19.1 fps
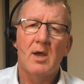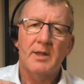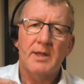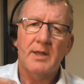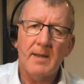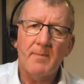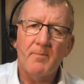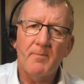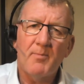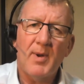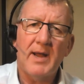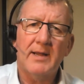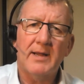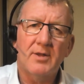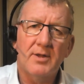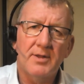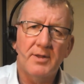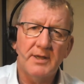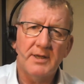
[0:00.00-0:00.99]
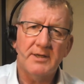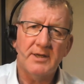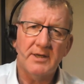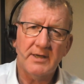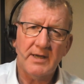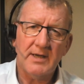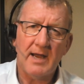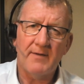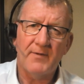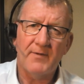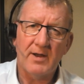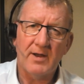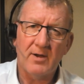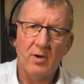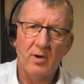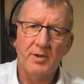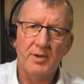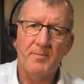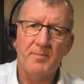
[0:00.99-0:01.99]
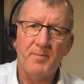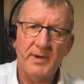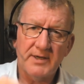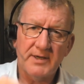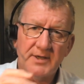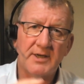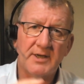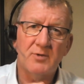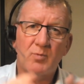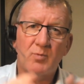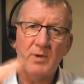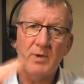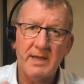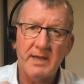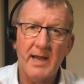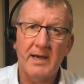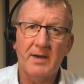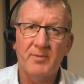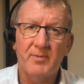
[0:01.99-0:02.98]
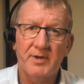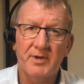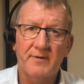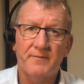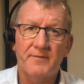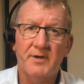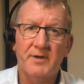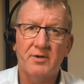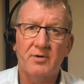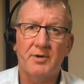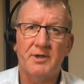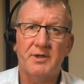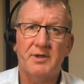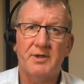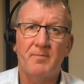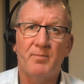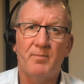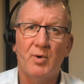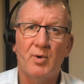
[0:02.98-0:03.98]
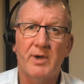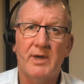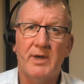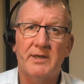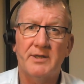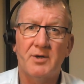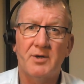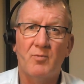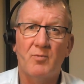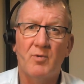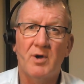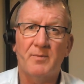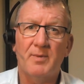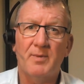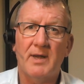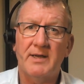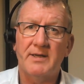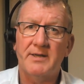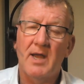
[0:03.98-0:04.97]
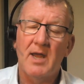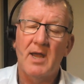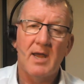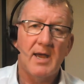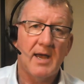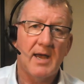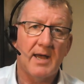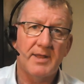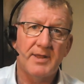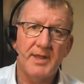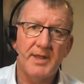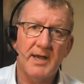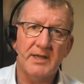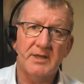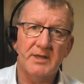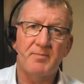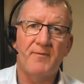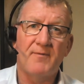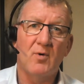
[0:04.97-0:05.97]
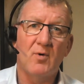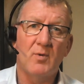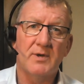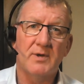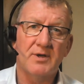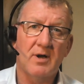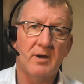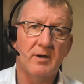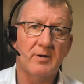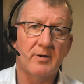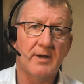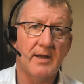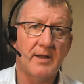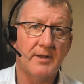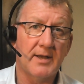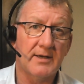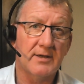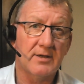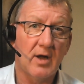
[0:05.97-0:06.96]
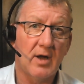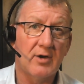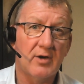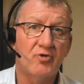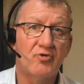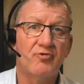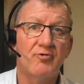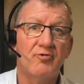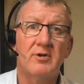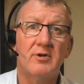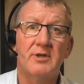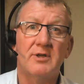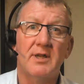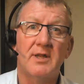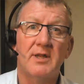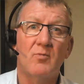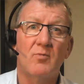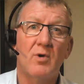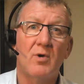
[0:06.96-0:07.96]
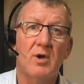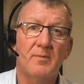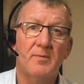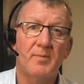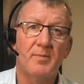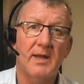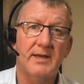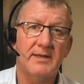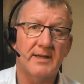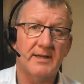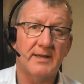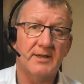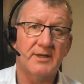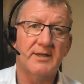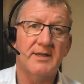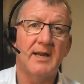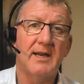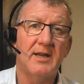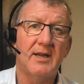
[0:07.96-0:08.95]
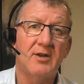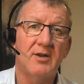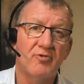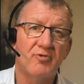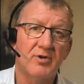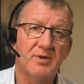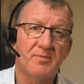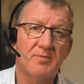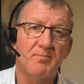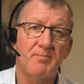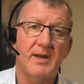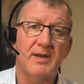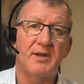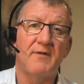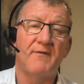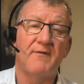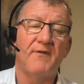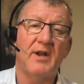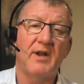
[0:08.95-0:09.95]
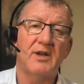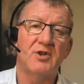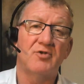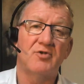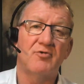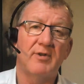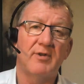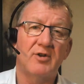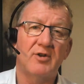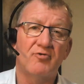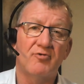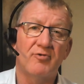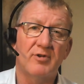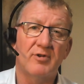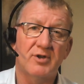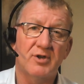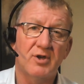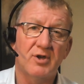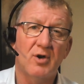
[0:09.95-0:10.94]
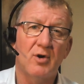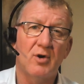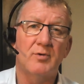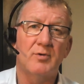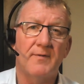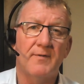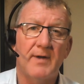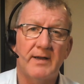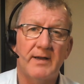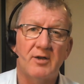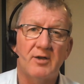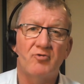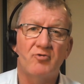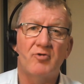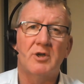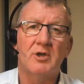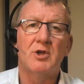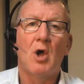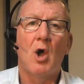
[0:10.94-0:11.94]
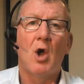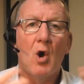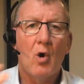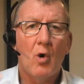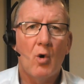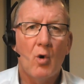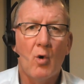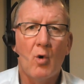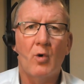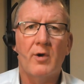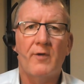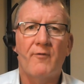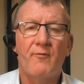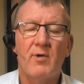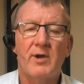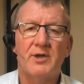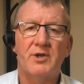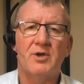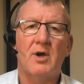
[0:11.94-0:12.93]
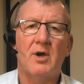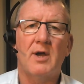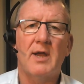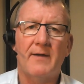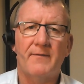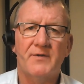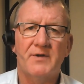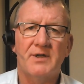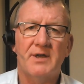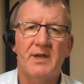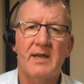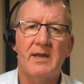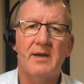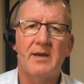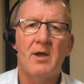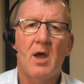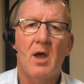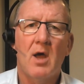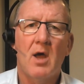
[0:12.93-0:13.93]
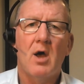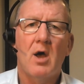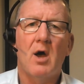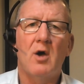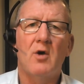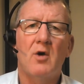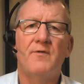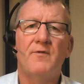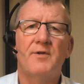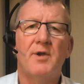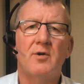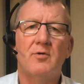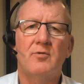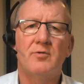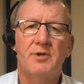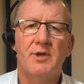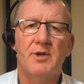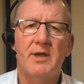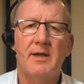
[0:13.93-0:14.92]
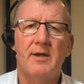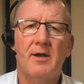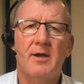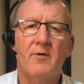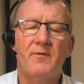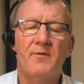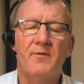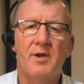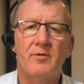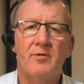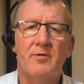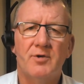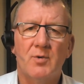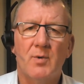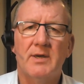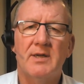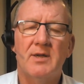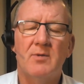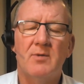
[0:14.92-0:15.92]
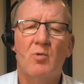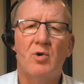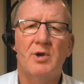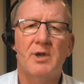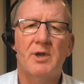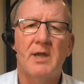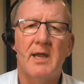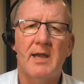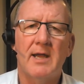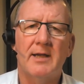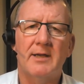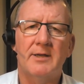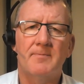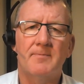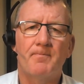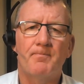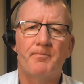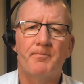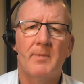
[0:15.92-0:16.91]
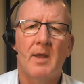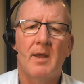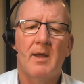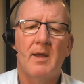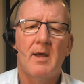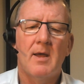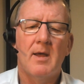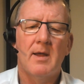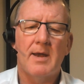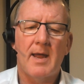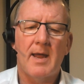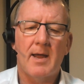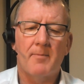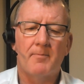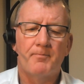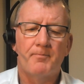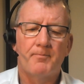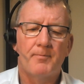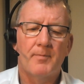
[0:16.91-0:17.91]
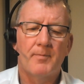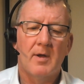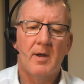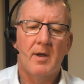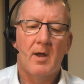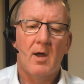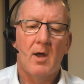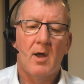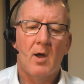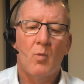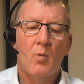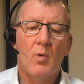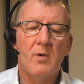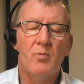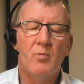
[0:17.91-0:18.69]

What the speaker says: The impact that this is having on the business with the element of dishonest employees in the workplace, and that's before we start looking at things like drugs in the workplace, that's selling drugs, manufacturing drugs, cultivating drugs, all of which I have seen over those 21 years. Now, we